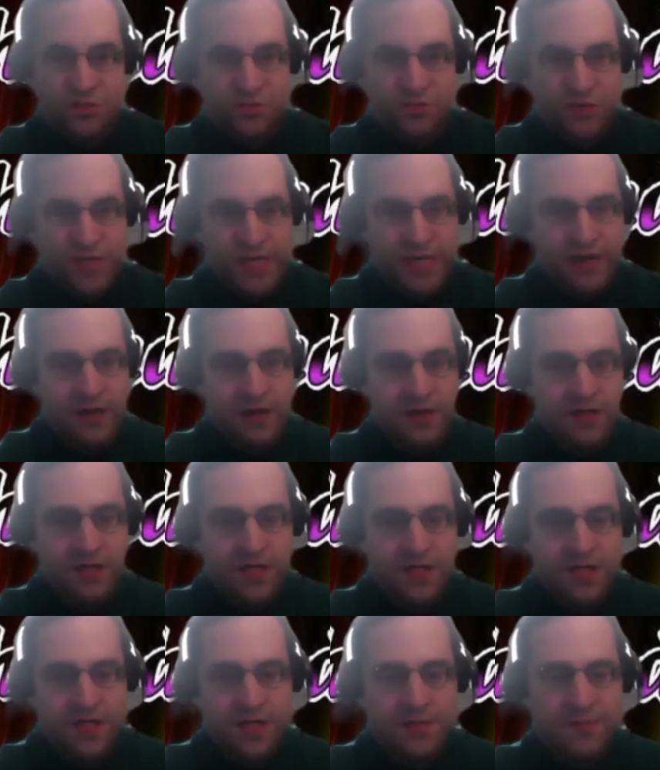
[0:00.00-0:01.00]
year,
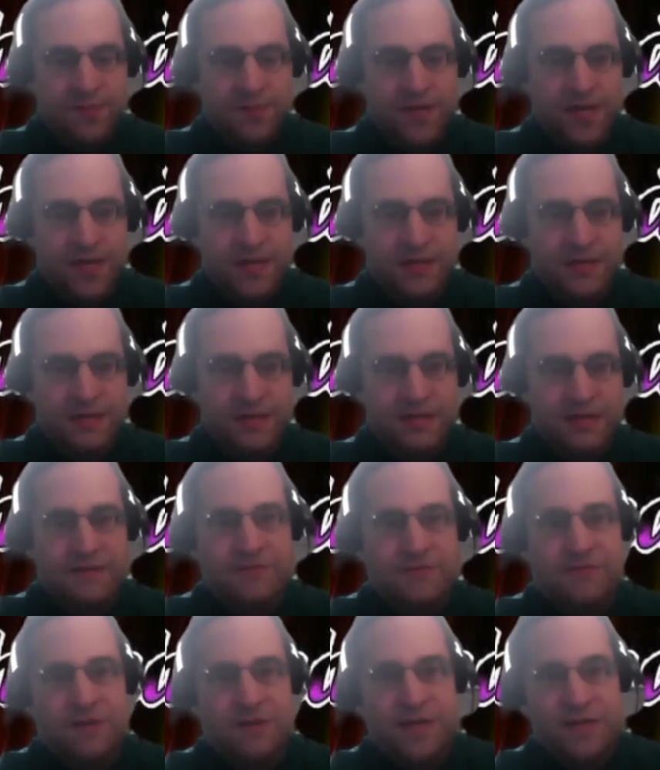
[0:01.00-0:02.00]
but
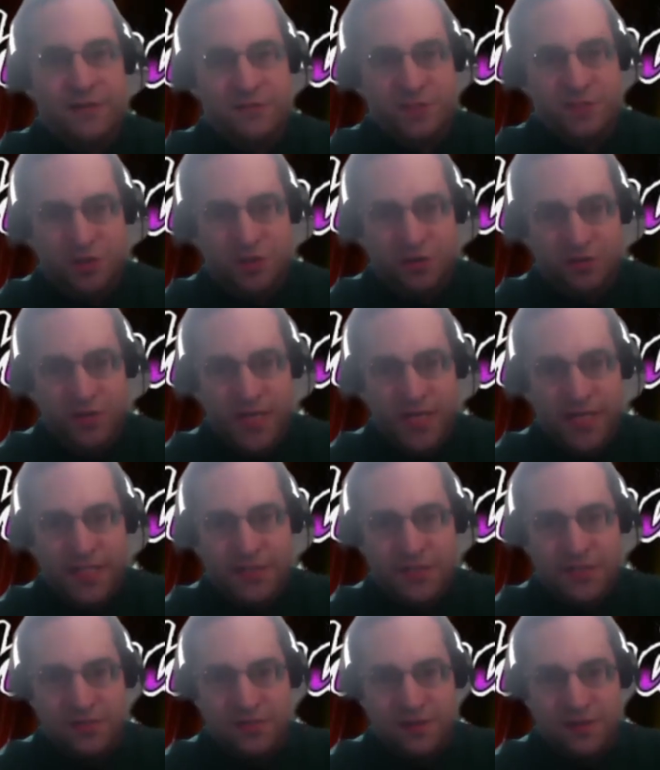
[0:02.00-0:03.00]
when there's no kids
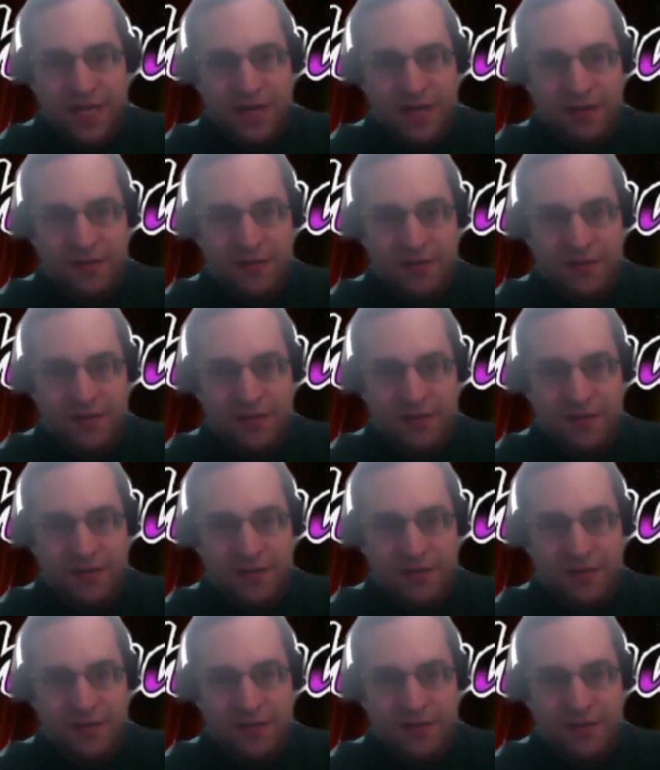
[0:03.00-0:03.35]
around,